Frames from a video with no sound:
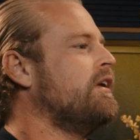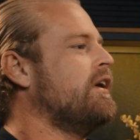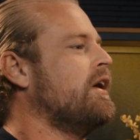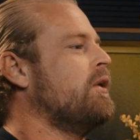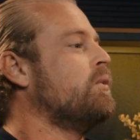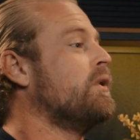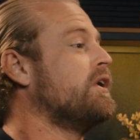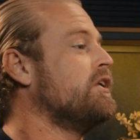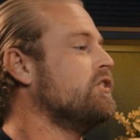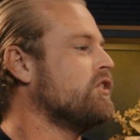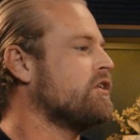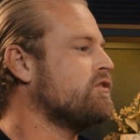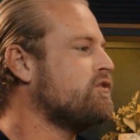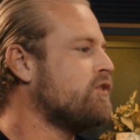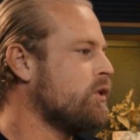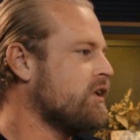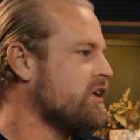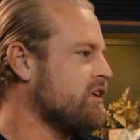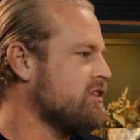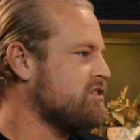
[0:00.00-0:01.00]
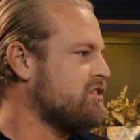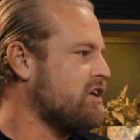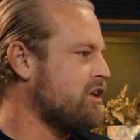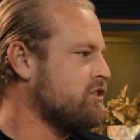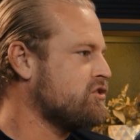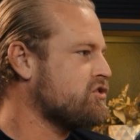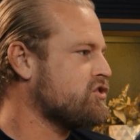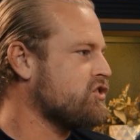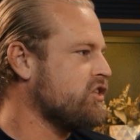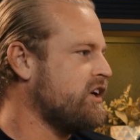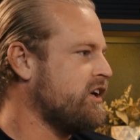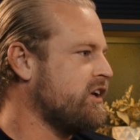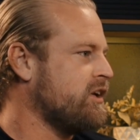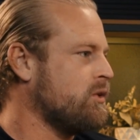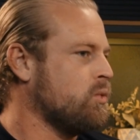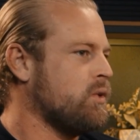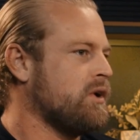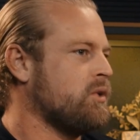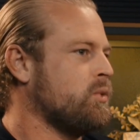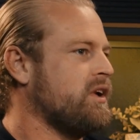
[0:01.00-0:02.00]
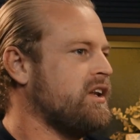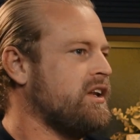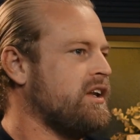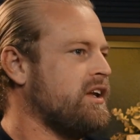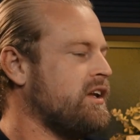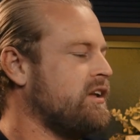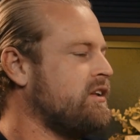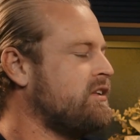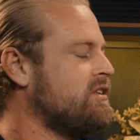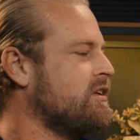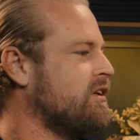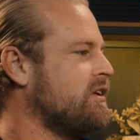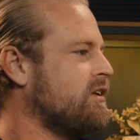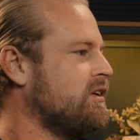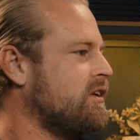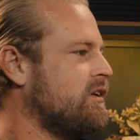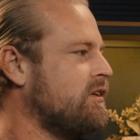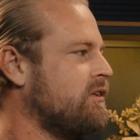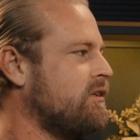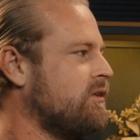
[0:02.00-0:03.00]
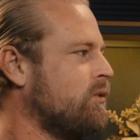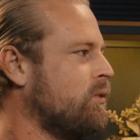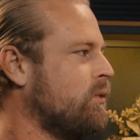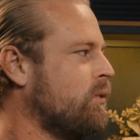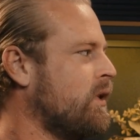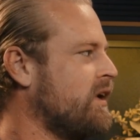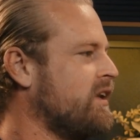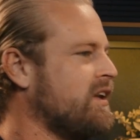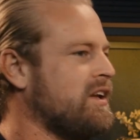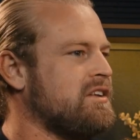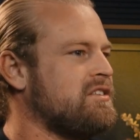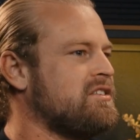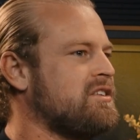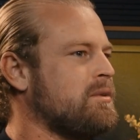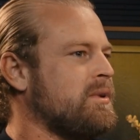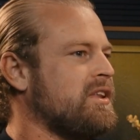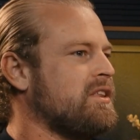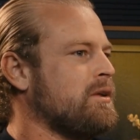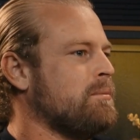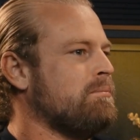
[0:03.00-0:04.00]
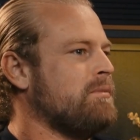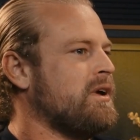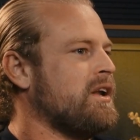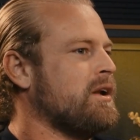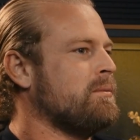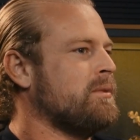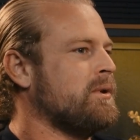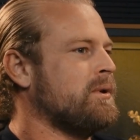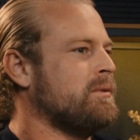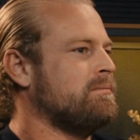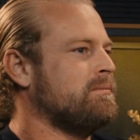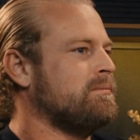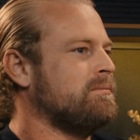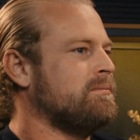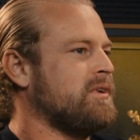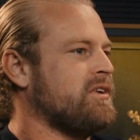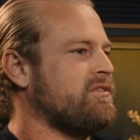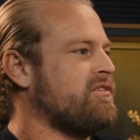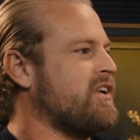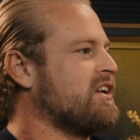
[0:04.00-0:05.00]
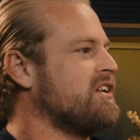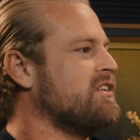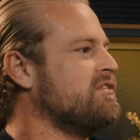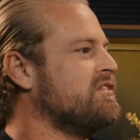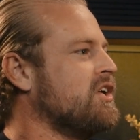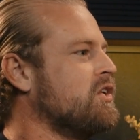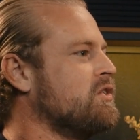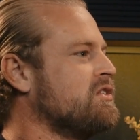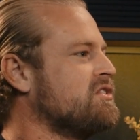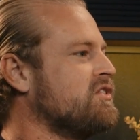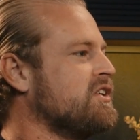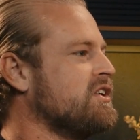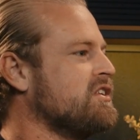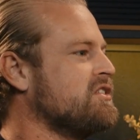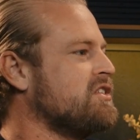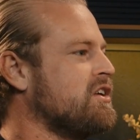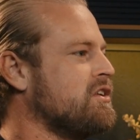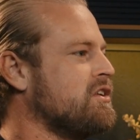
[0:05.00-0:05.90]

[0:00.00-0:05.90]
Yeah. What do you look for in a sunscreen, and what needs to be the minimum effective dose for a